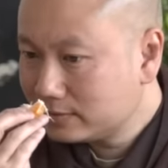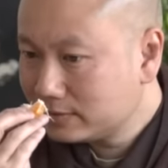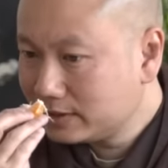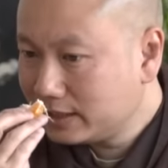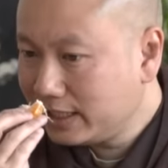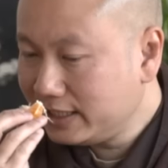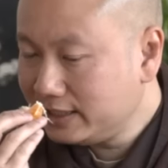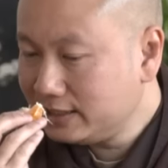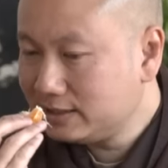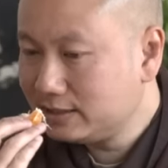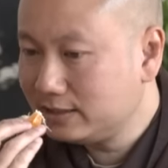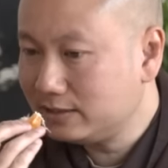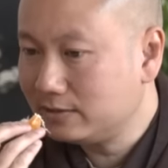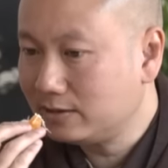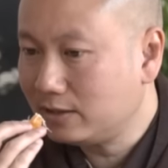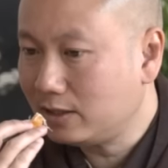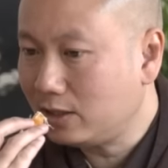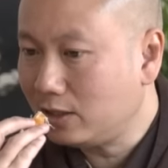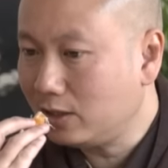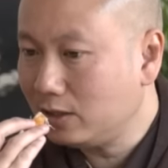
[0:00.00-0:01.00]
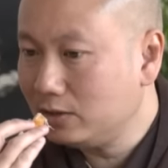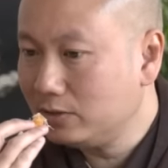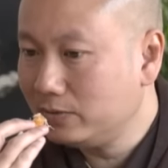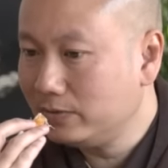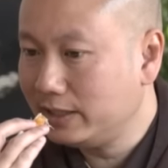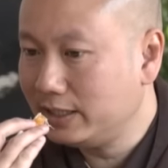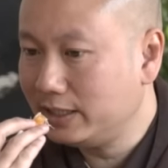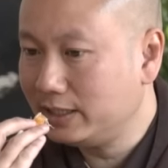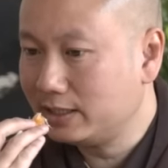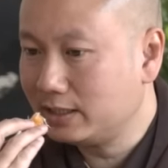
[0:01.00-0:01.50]
Taste it all the
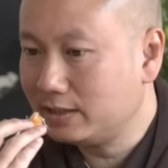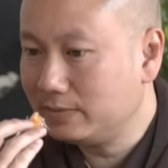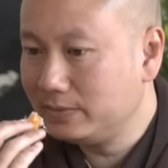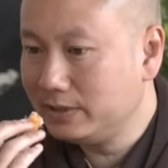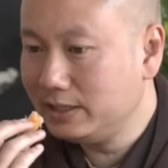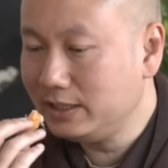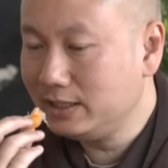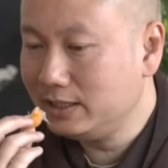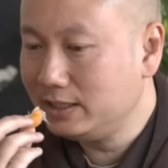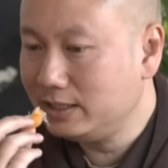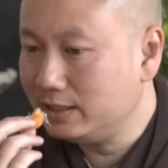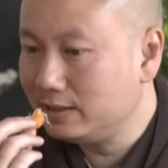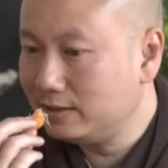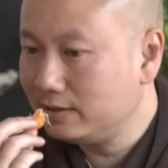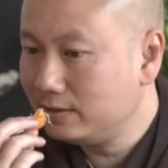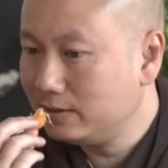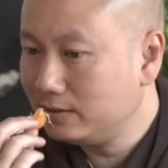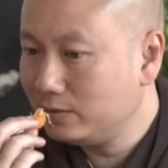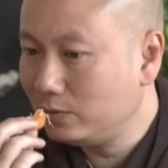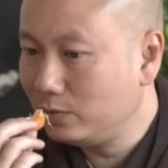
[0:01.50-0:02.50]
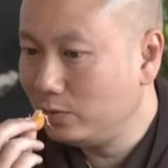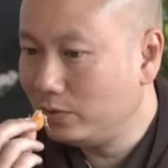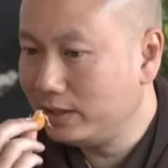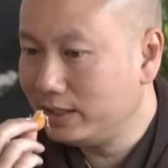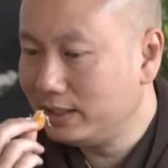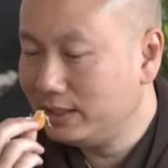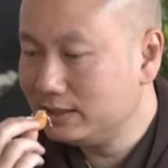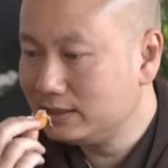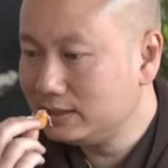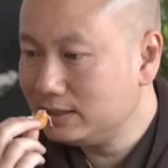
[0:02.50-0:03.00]
way, completely, when
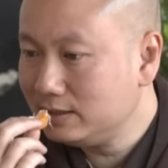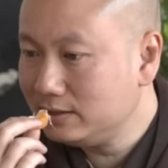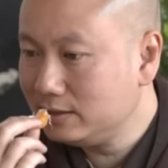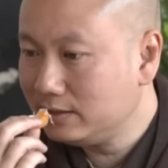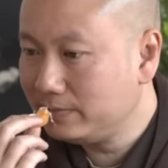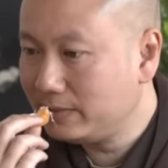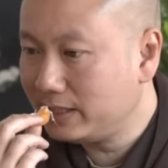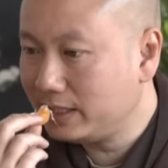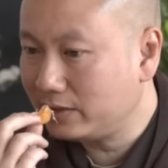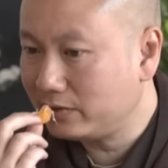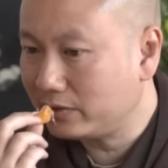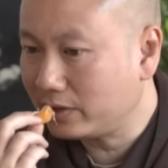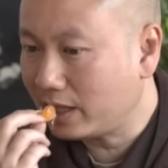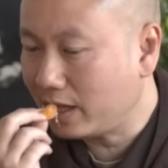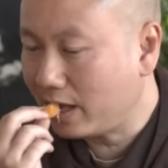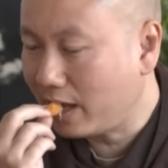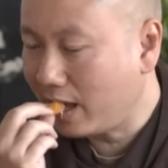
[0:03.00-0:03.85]
it's in your mouth.